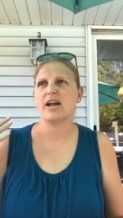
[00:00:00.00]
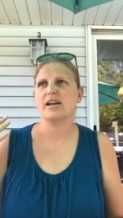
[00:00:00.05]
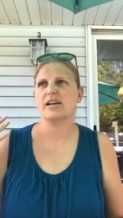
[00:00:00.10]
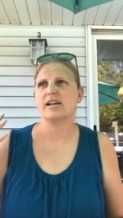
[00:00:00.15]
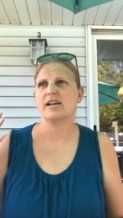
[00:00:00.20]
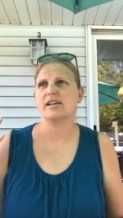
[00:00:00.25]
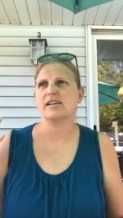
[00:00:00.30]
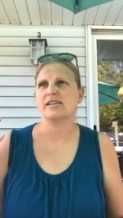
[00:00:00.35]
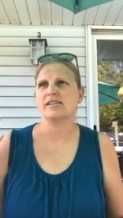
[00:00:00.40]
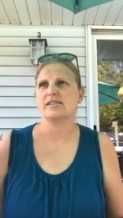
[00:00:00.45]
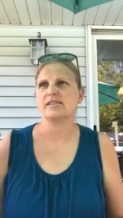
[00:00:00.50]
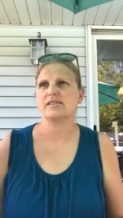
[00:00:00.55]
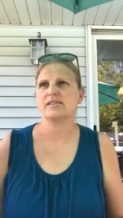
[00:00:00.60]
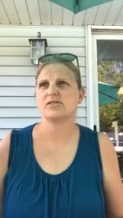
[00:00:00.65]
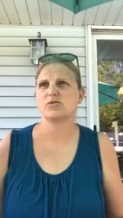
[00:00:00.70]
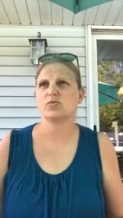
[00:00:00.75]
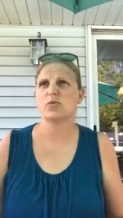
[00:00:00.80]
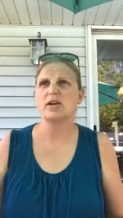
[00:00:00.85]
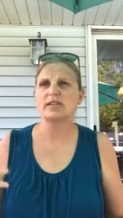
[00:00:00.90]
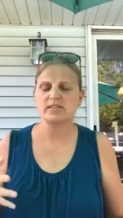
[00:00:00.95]
and
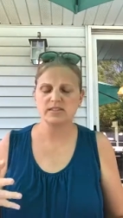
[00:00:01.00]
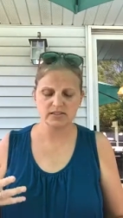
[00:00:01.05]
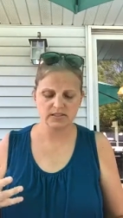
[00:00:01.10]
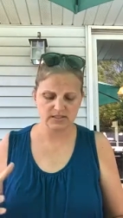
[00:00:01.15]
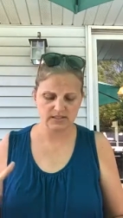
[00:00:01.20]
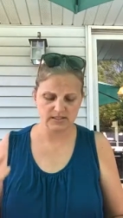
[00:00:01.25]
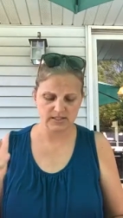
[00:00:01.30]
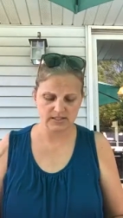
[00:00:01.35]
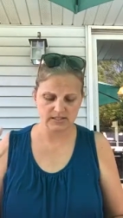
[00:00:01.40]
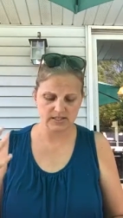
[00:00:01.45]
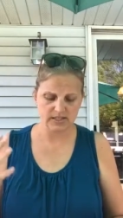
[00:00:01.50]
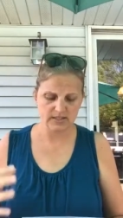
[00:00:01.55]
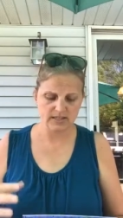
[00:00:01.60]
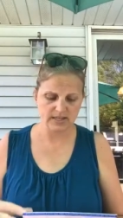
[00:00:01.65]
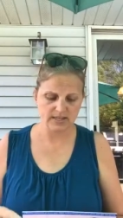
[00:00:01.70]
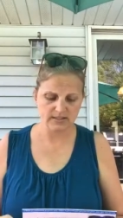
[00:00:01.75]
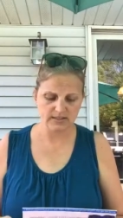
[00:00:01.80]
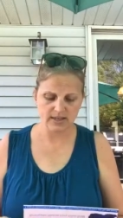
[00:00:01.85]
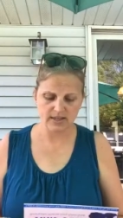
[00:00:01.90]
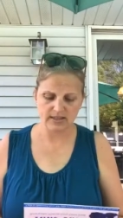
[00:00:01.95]
his restlessness and
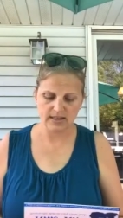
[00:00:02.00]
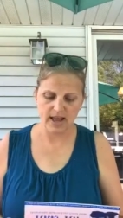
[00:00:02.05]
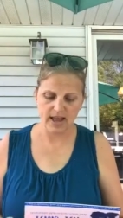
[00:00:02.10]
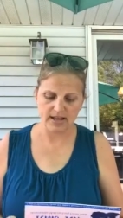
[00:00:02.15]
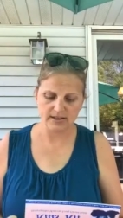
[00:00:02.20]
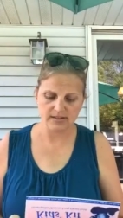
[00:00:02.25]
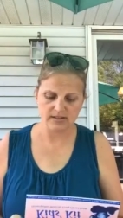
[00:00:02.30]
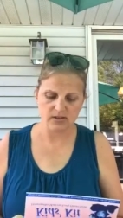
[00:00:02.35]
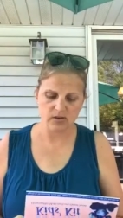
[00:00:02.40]
things like that.